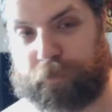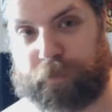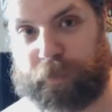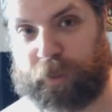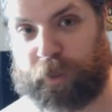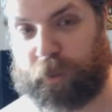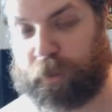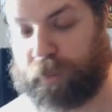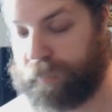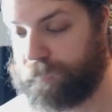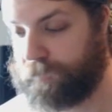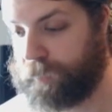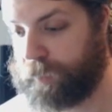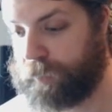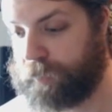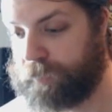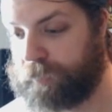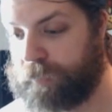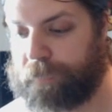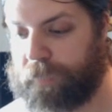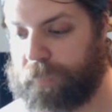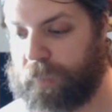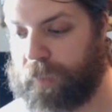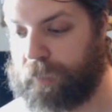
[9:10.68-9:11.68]
from a
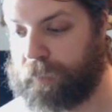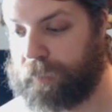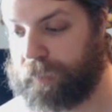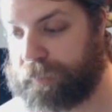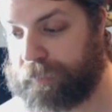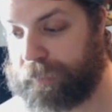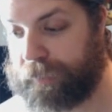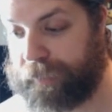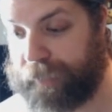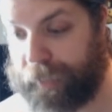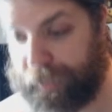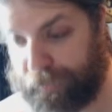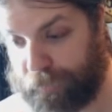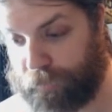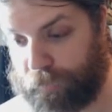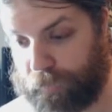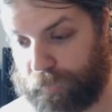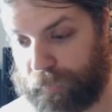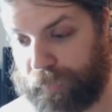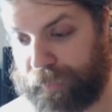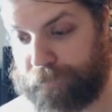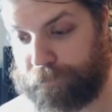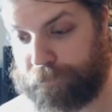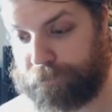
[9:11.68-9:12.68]
graveyard. It doesn't gain
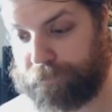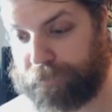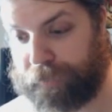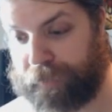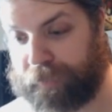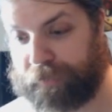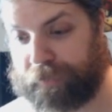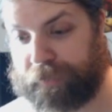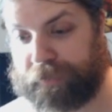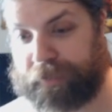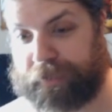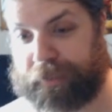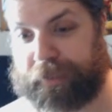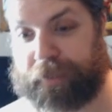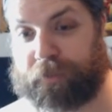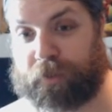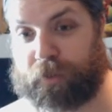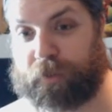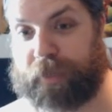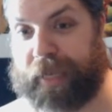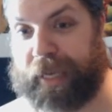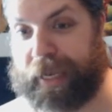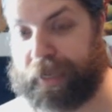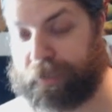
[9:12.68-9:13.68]
you life, and it doesn't give
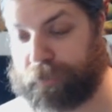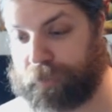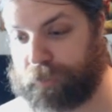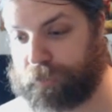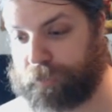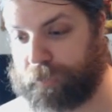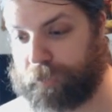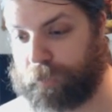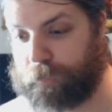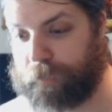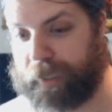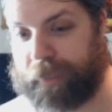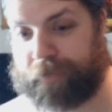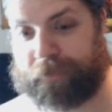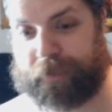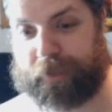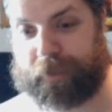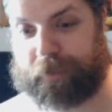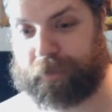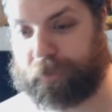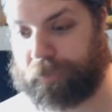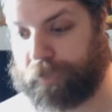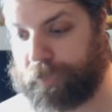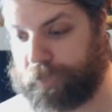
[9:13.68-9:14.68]
you counters right away if
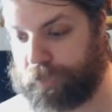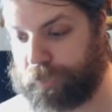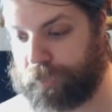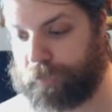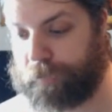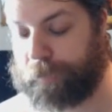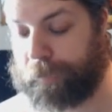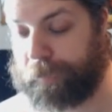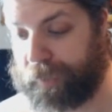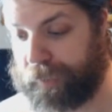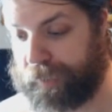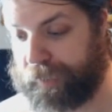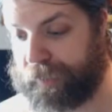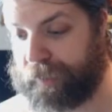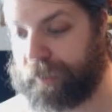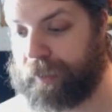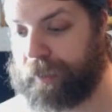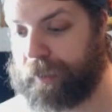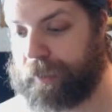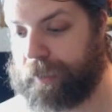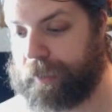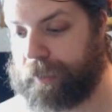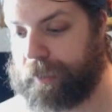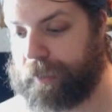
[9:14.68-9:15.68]
it's a creature, but
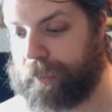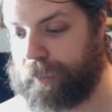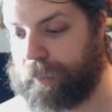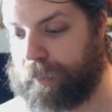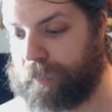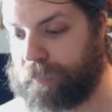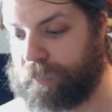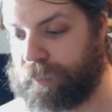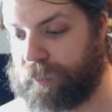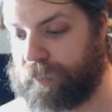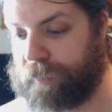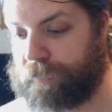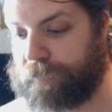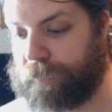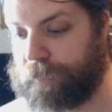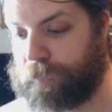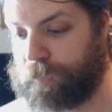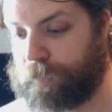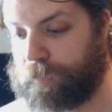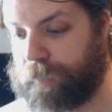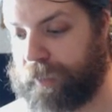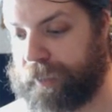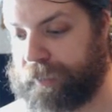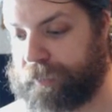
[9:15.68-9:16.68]
if
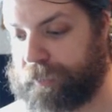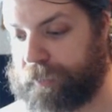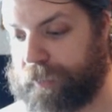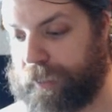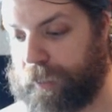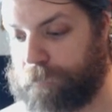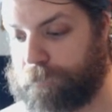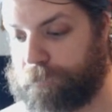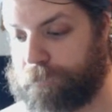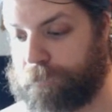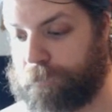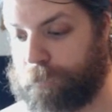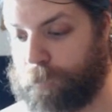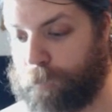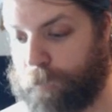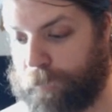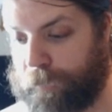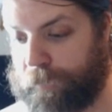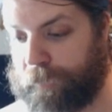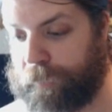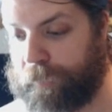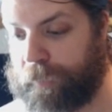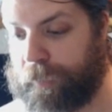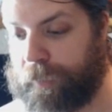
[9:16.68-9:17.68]
you exile
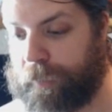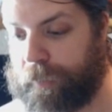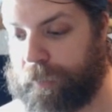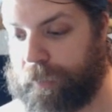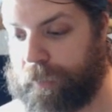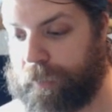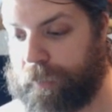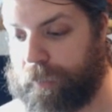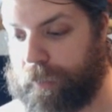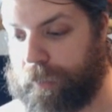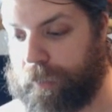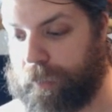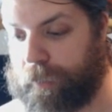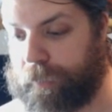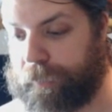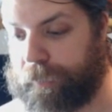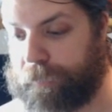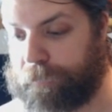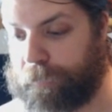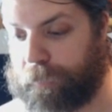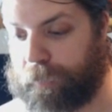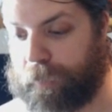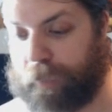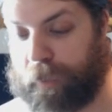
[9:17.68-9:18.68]
4
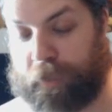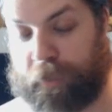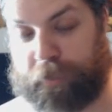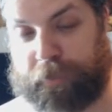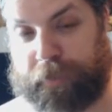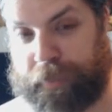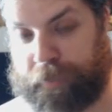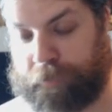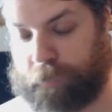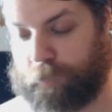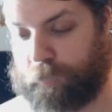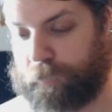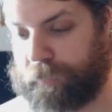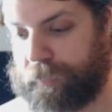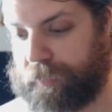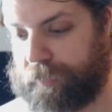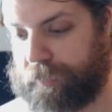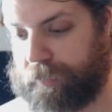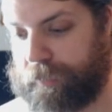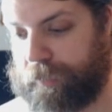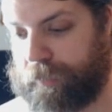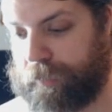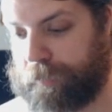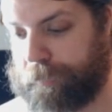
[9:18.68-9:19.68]
different card types with
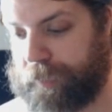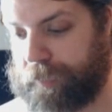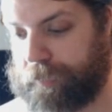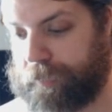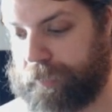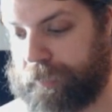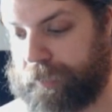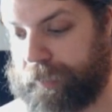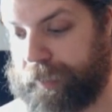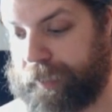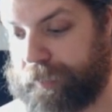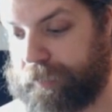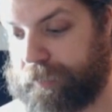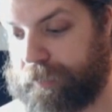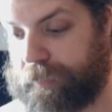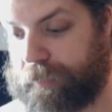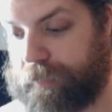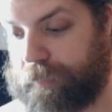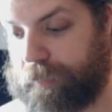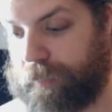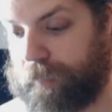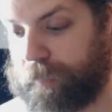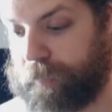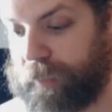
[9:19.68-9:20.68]
it, it
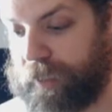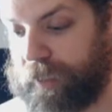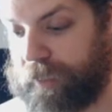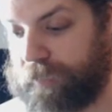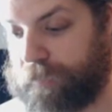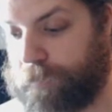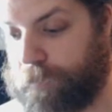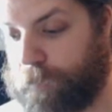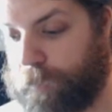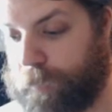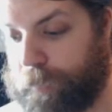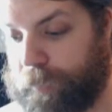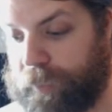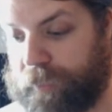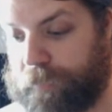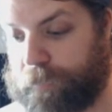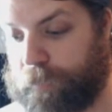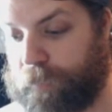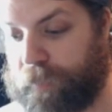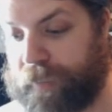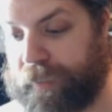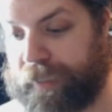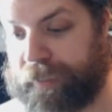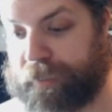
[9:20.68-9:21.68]
gets a
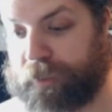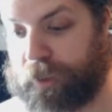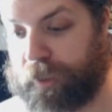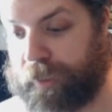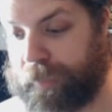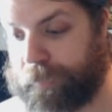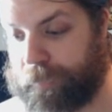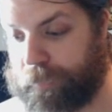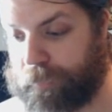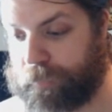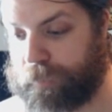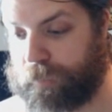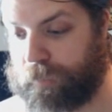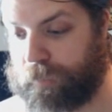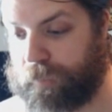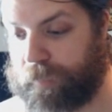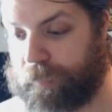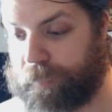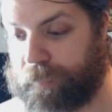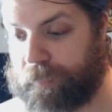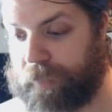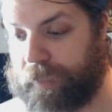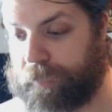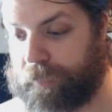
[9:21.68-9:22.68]
+4/+4 and has trample, so
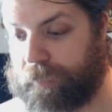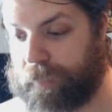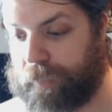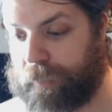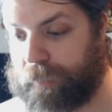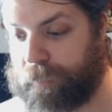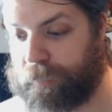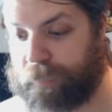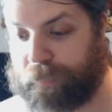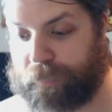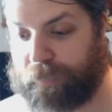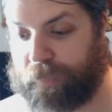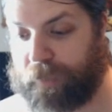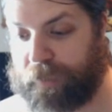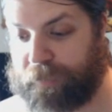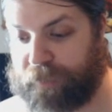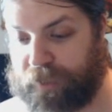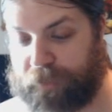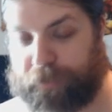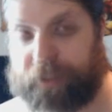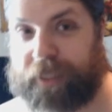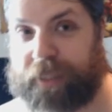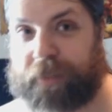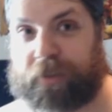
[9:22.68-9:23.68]
it can pretty
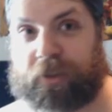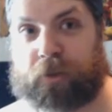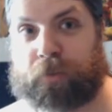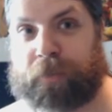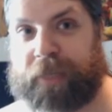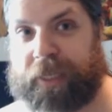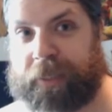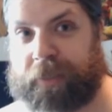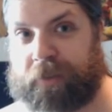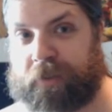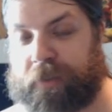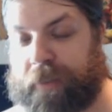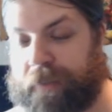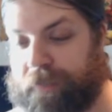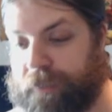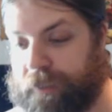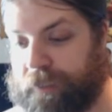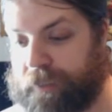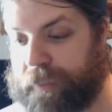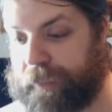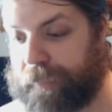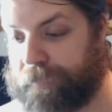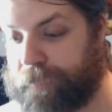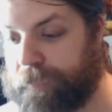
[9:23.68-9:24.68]
much be a 2 mana
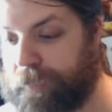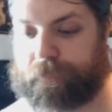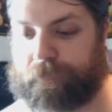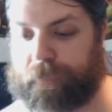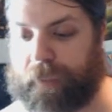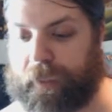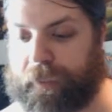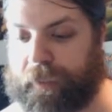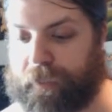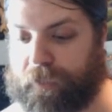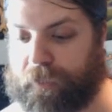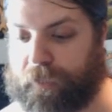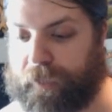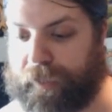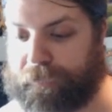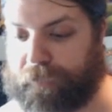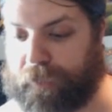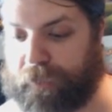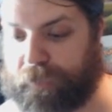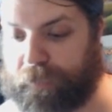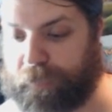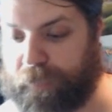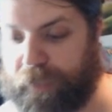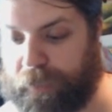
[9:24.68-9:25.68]
7/7. I guess you have
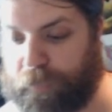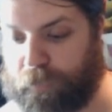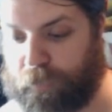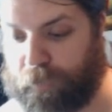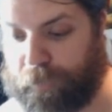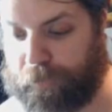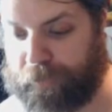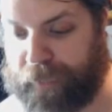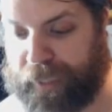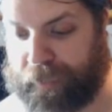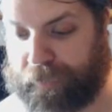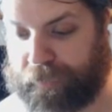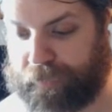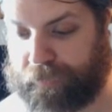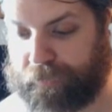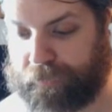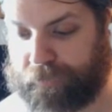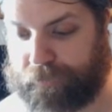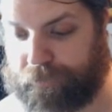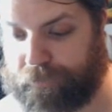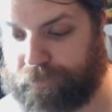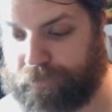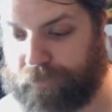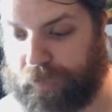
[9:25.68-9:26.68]
to spend more mana
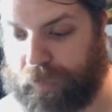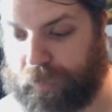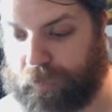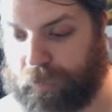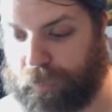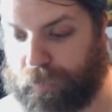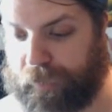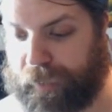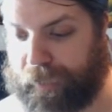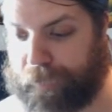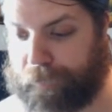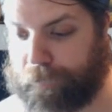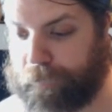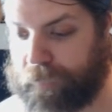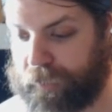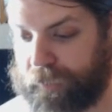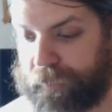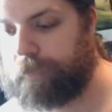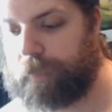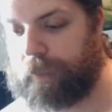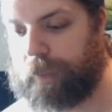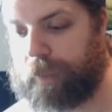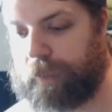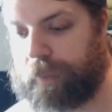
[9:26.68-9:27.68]
to do that,
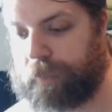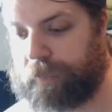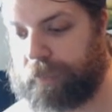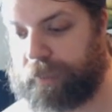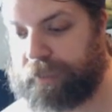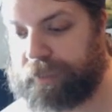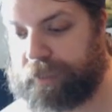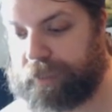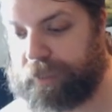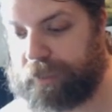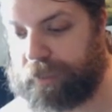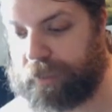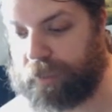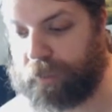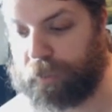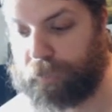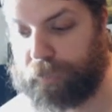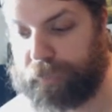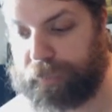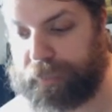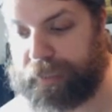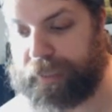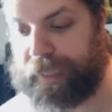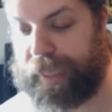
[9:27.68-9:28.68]
but a nice
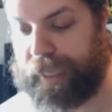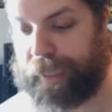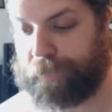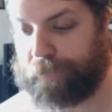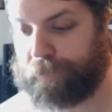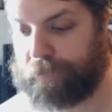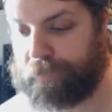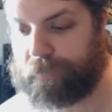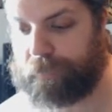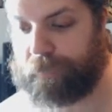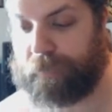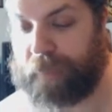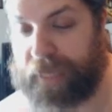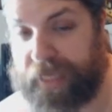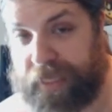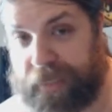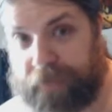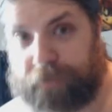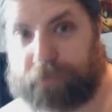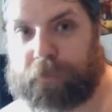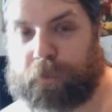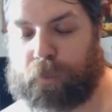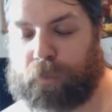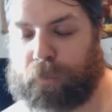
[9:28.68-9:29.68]
early game
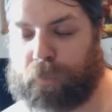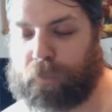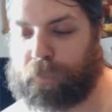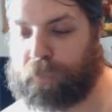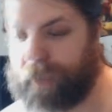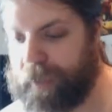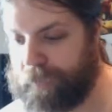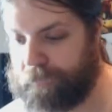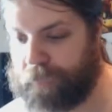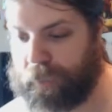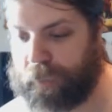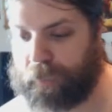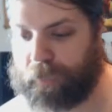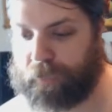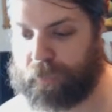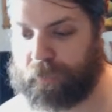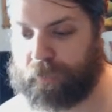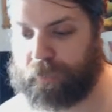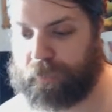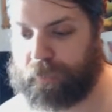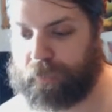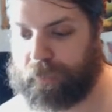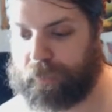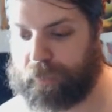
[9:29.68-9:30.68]
meaningful
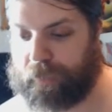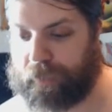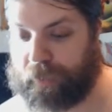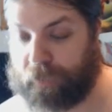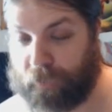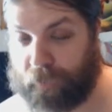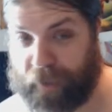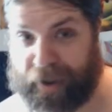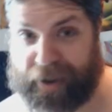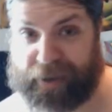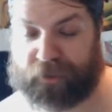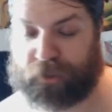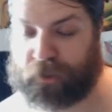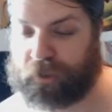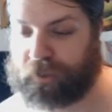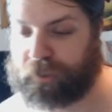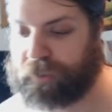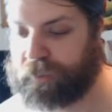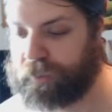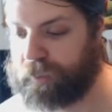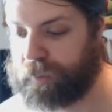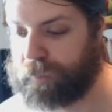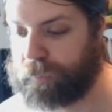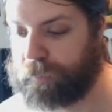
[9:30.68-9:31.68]
graveyard
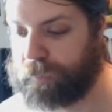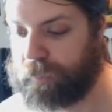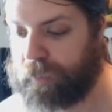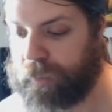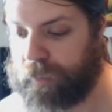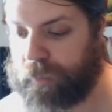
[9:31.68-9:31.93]
interaction, so